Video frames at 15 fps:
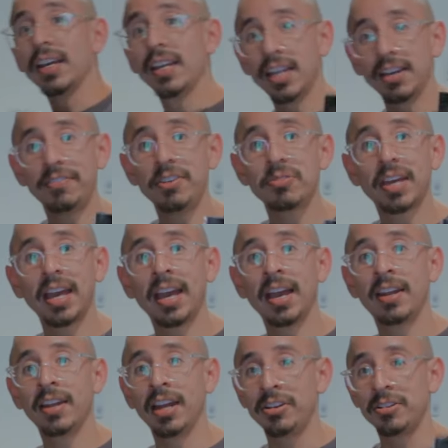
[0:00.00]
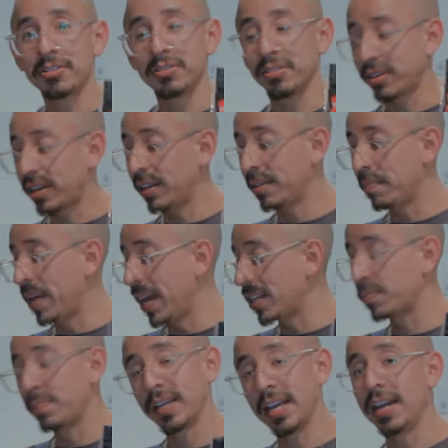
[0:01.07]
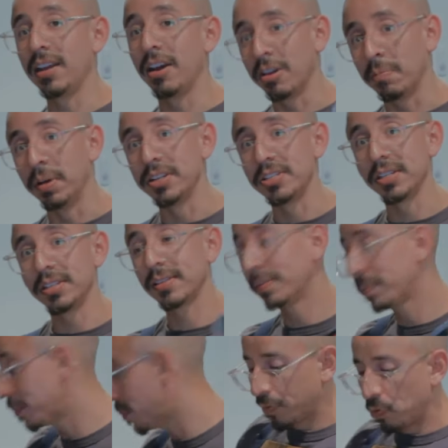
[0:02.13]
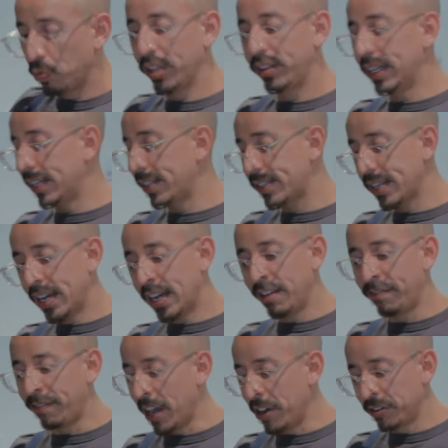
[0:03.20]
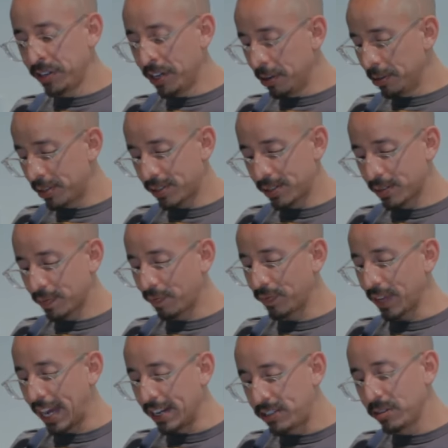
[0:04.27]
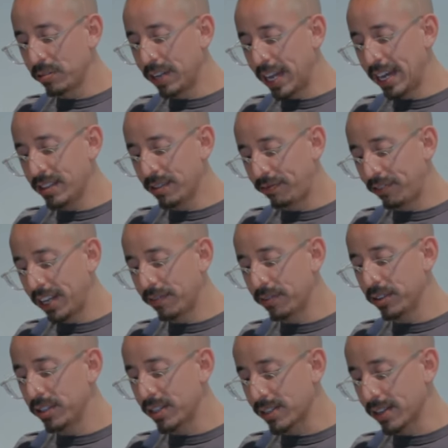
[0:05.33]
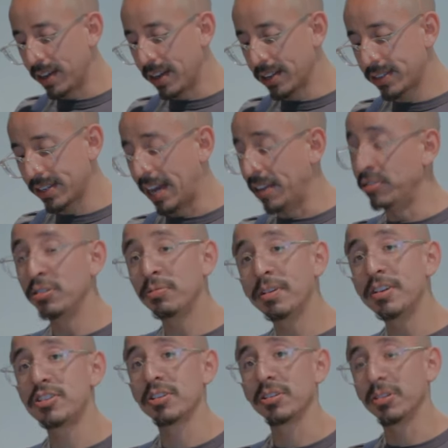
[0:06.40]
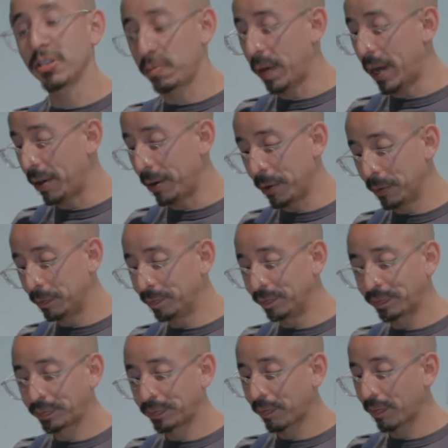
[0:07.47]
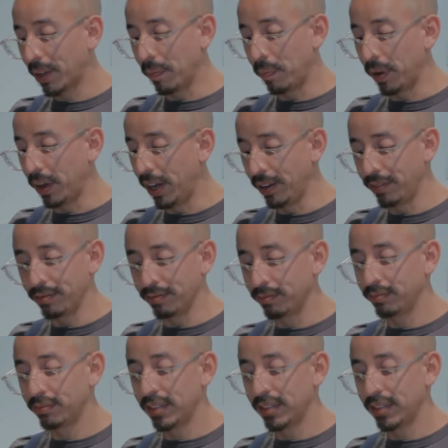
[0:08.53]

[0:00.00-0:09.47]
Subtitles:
if you can and you're looking to make spaghetti on a budget. With that said, final notes. I do like the flavor of this sauce. I do wish it looked better, but